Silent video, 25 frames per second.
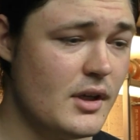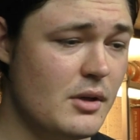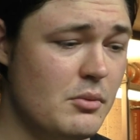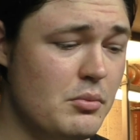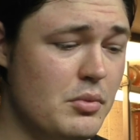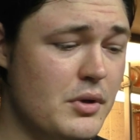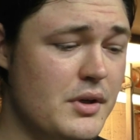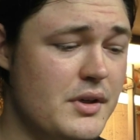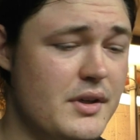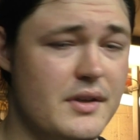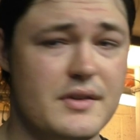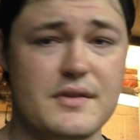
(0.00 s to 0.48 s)

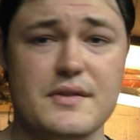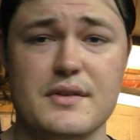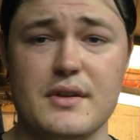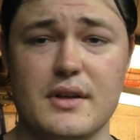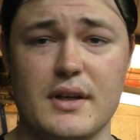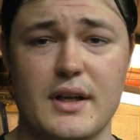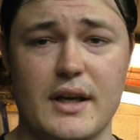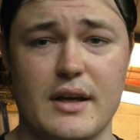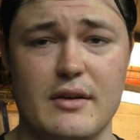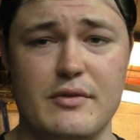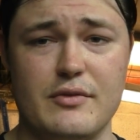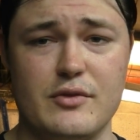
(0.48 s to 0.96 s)
But I
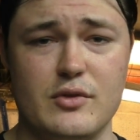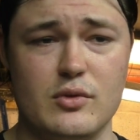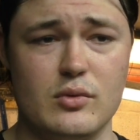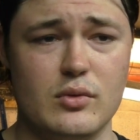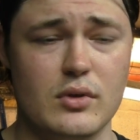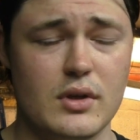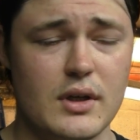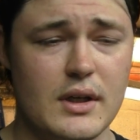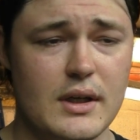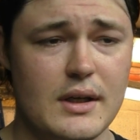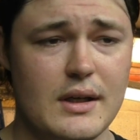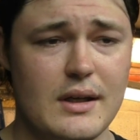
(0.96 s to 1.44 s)
still have
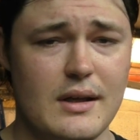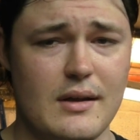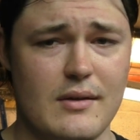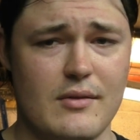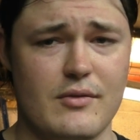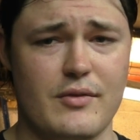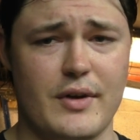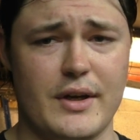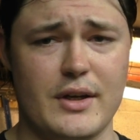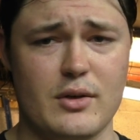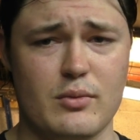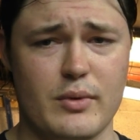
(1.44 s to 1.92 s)
to
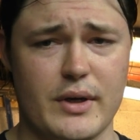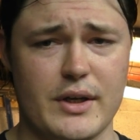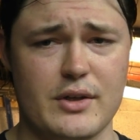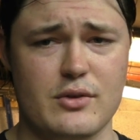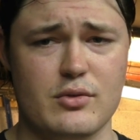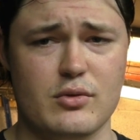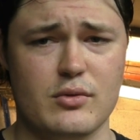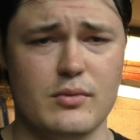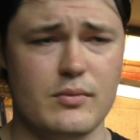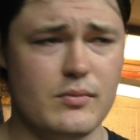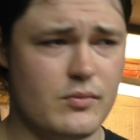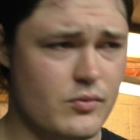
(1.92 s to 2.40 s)
find a way
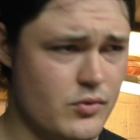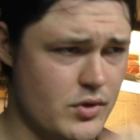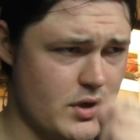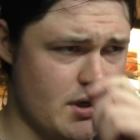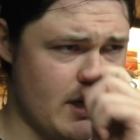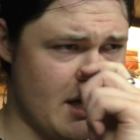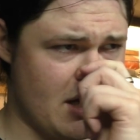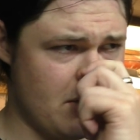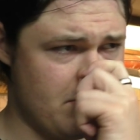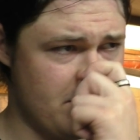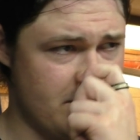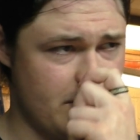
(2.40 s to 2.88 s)
to
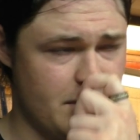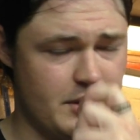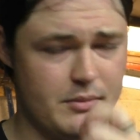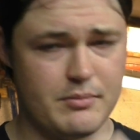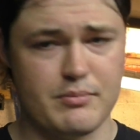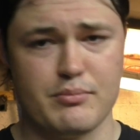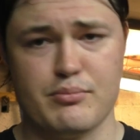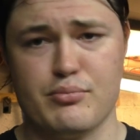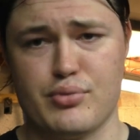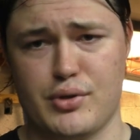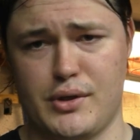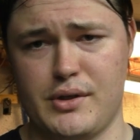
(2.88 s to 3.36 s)
reliably
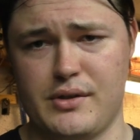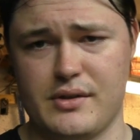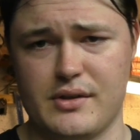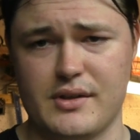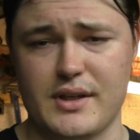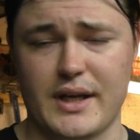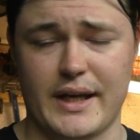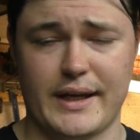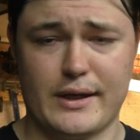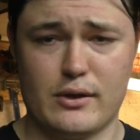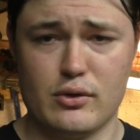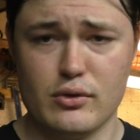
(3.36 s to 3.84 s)
print it.
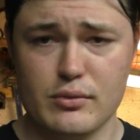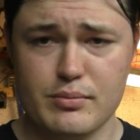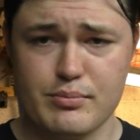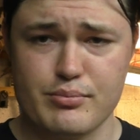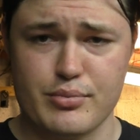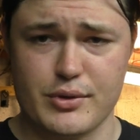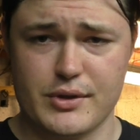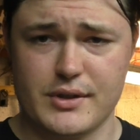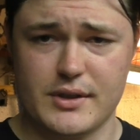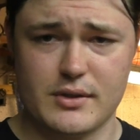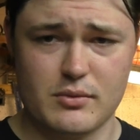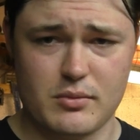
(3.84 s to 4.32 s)
I could
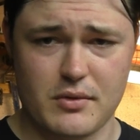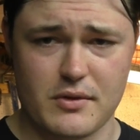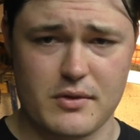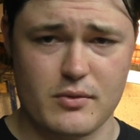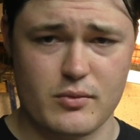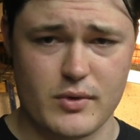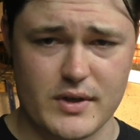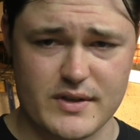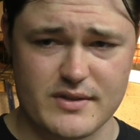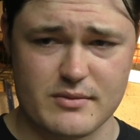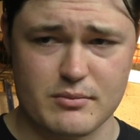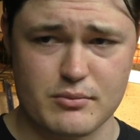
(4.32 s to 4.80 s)
print it with the
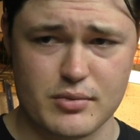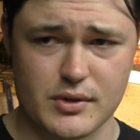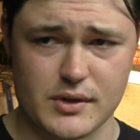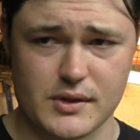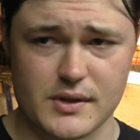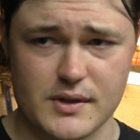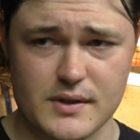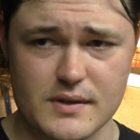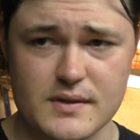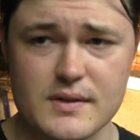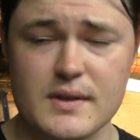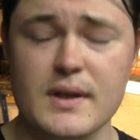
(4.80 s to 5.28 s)
resin
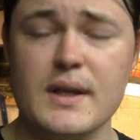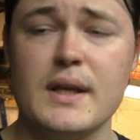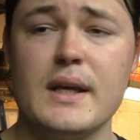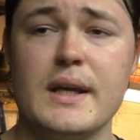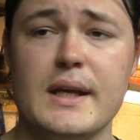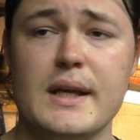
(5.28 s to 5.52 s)
printers,